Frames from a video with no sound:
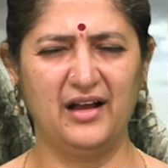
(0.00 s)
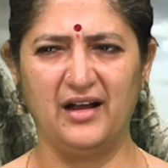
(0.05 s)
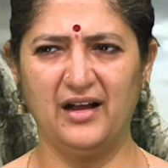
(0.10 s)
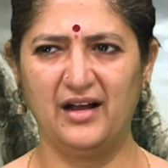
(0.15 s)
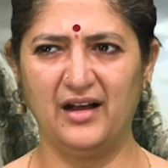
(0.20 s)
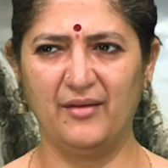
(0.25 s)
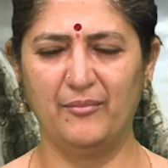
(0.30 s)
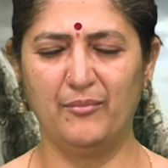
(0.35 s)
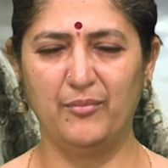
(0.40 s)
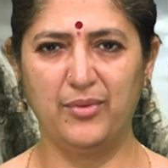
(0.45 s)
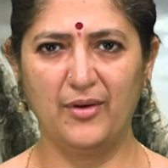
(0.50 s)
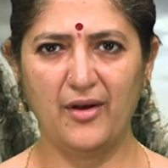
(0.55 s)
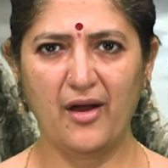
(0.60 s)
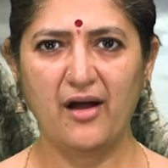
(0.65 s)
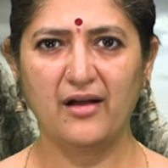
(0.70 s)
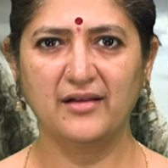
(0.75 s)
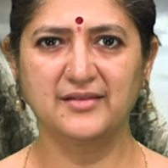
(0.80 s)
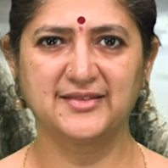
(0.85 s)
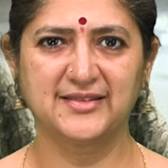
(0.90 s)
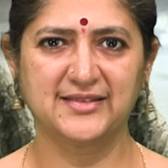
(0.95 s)
uh,
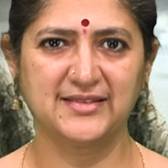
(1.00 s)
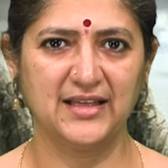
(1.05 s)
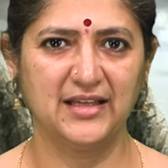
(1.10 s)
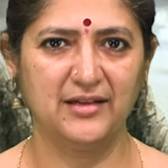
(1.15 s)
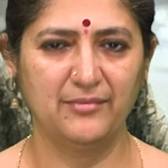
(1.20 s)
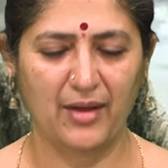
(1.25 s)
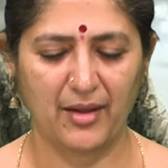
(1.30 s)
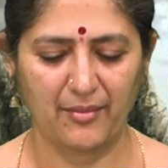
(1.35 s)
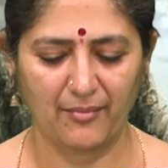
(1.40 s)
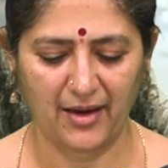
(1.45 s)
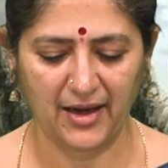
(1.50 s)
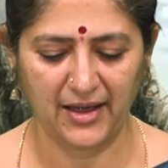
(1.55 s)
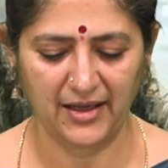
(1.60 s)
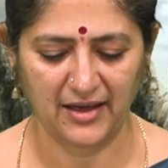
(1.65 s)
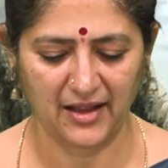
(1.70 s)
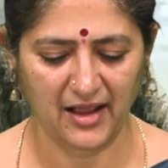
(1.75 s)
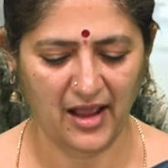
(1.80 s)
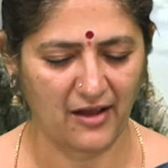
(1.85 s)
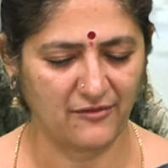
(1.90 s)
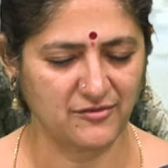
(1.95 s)
blocks in my
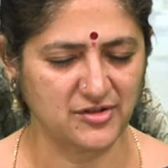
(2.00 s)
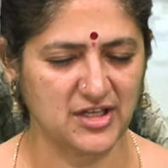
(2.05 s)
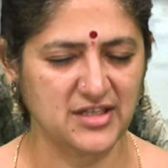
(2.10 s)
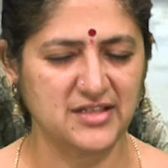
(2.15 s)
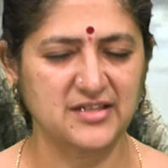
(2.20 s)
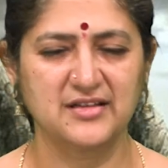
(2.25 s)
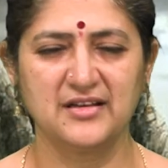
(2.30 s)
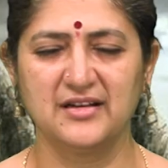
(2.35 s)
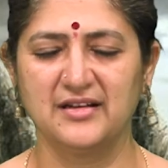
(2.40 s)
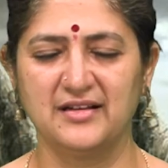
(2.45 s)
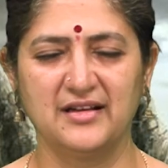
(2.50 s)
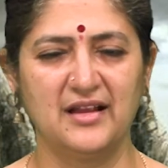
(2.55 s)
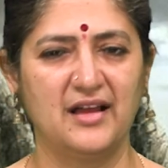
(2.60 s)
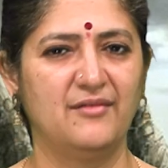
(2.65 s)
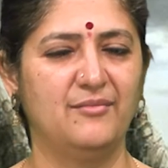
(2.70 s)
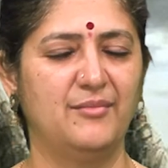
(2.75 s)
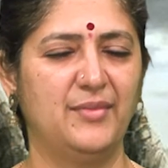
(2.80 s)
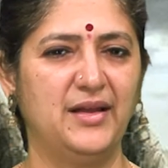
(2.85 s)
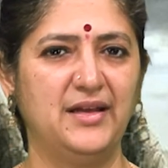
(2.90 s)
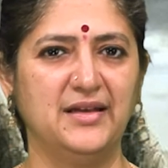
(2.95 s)
mind have just
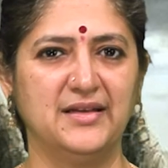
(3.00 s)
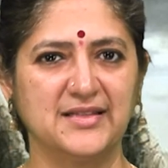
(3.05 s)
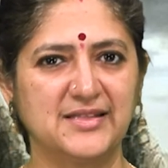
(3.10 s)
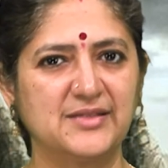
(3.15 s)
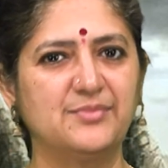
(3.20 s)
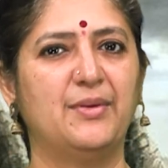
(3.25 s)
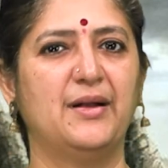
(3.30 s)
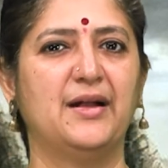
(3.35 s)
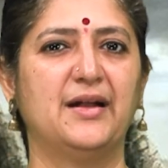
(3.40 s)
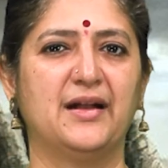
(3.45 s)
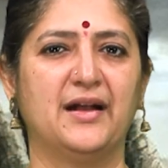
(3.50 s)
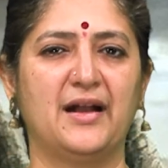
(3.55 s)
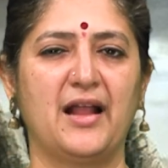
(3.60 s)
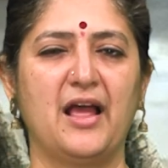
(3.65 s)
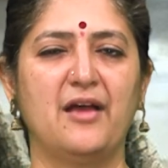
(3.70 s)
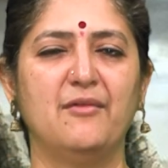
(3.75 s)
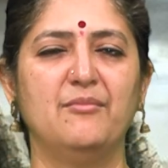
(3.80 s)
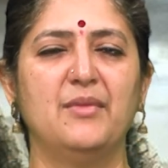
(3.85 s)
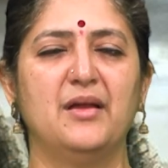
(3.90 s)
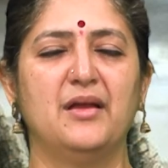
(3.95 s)
been dispelled and I
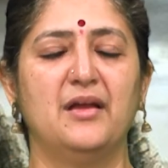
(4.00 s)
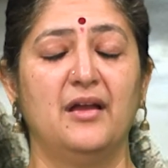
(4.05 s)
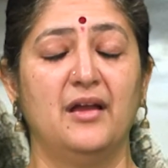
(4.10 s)
am